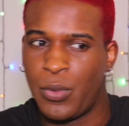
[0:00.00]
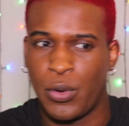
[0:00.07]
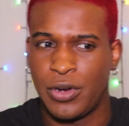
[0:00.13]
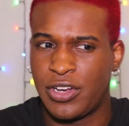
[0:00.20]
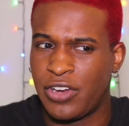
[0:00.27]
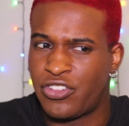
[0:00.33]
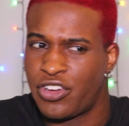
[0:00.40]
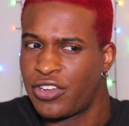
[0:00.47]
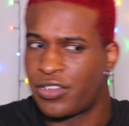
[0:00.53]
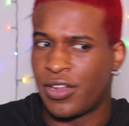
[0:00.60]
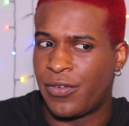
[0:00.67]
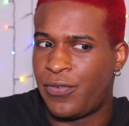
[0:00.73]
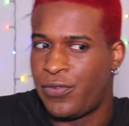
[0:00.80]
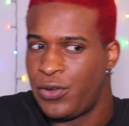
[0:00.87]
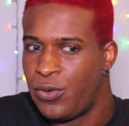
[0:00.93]
or they're just
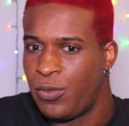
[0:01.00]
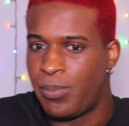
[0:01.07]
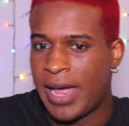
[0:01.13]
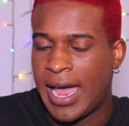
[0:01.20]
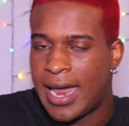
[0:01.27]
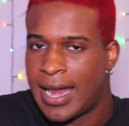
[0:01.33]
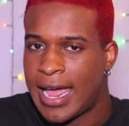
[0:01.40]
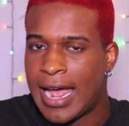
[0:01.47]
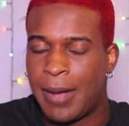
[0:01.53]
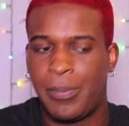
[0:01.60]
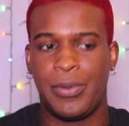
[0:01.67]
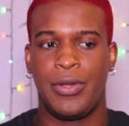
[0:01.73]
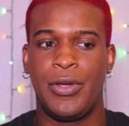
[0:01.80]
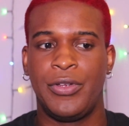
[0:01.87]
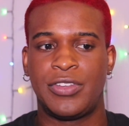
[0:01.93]
a few bad
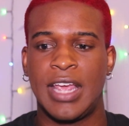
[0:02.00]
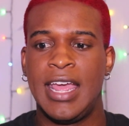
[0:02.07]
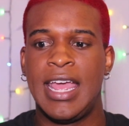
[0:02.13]
apples,